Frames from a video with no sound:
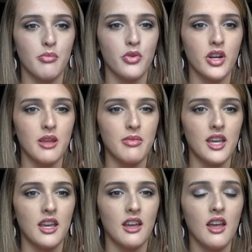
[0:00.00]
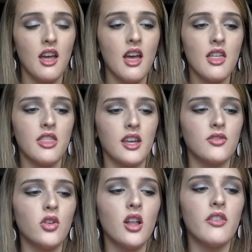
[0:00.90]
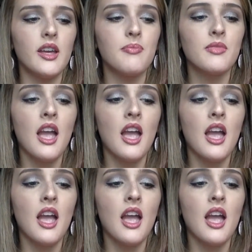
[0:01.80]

pretty big thing full of it.